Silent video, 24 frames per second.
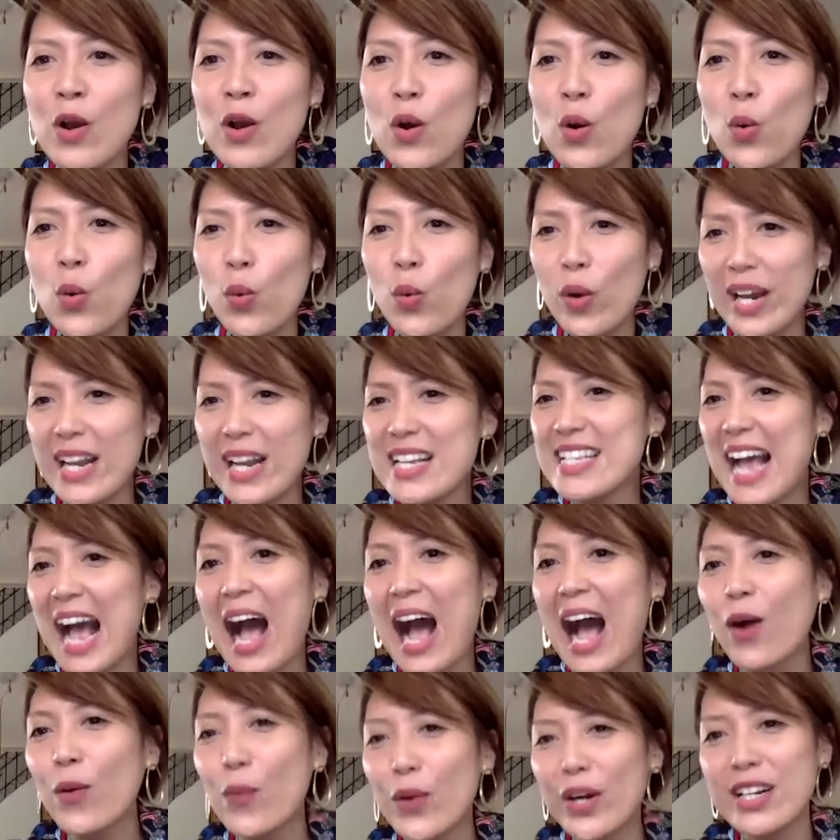What is
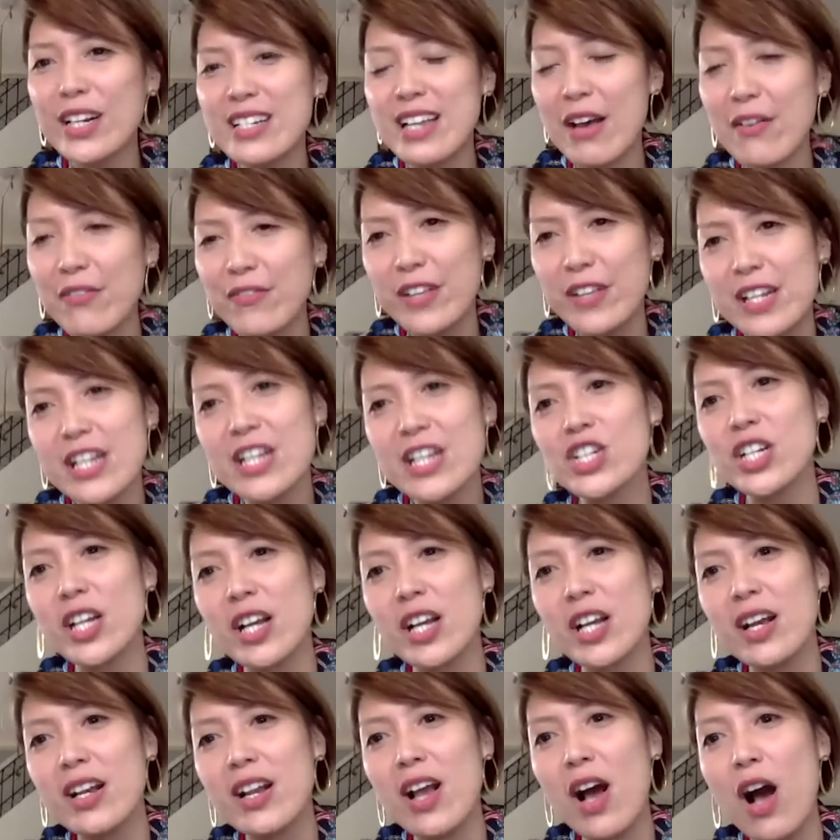our
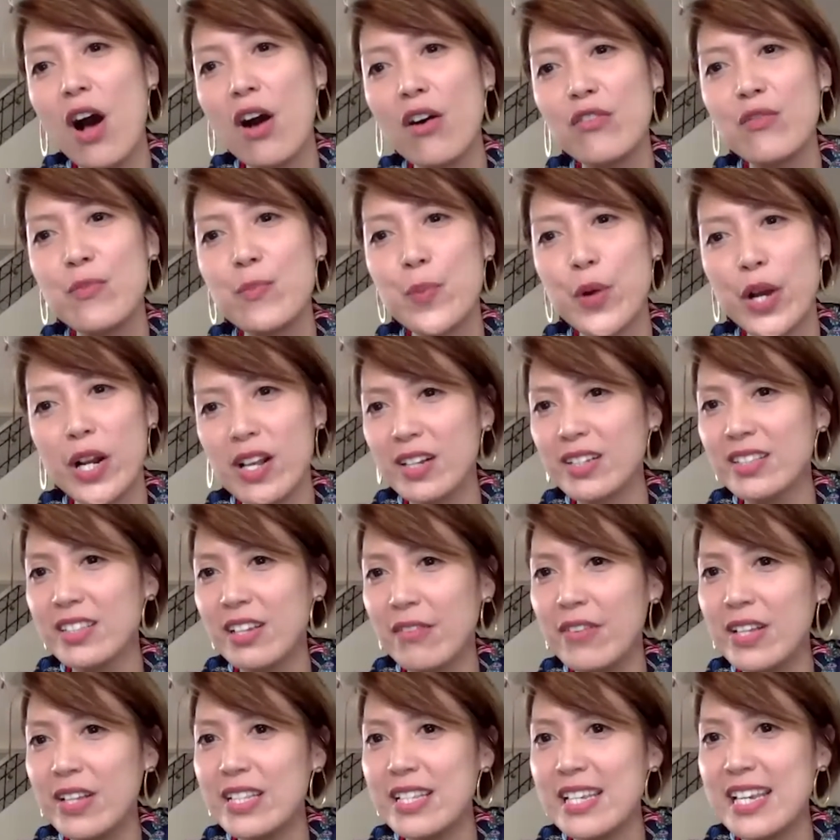definition of
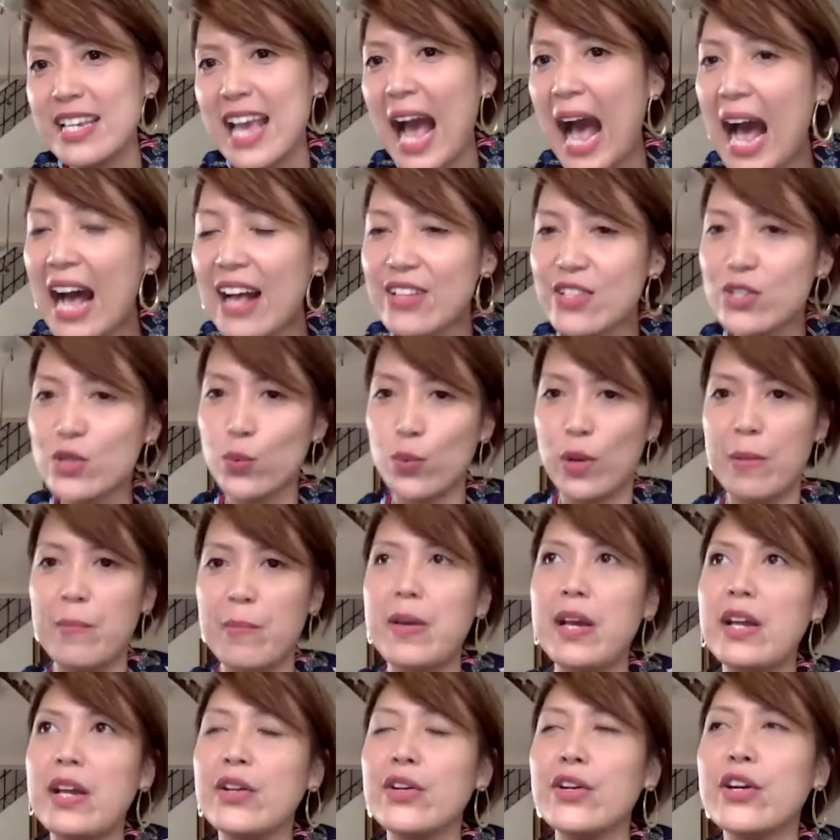productivity as
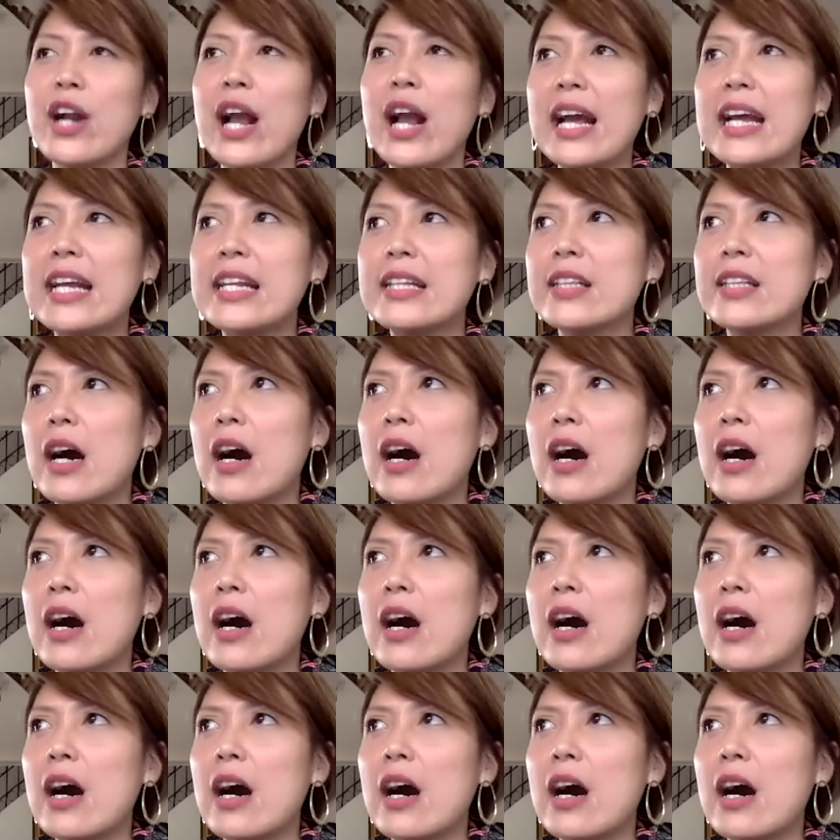women, right?